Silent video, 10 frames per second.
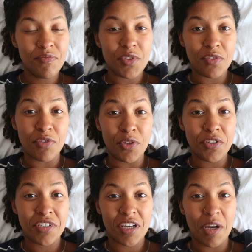the
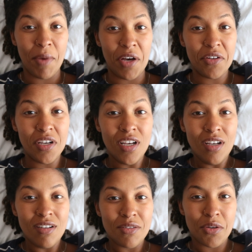fluid to come out,
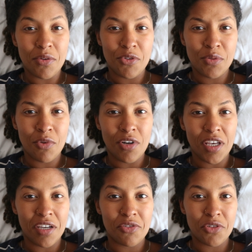so it was more
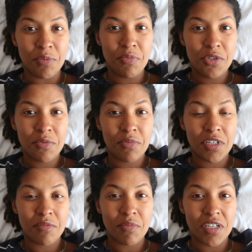like drips.
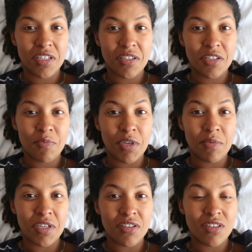But because this
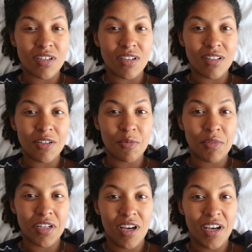baby is a little
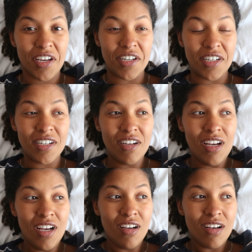bit higher,
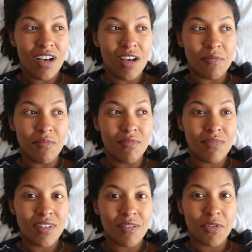
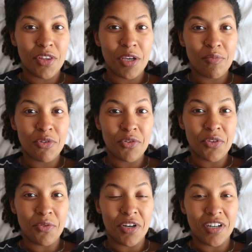then when they
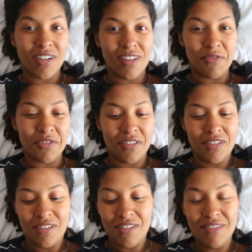broke the water, it
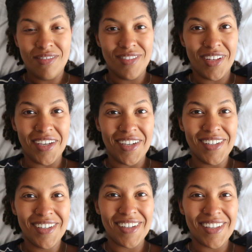was like
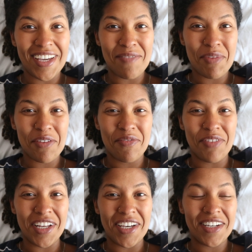a big
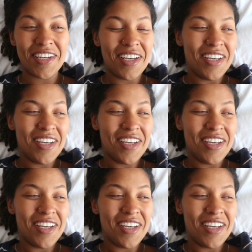flood.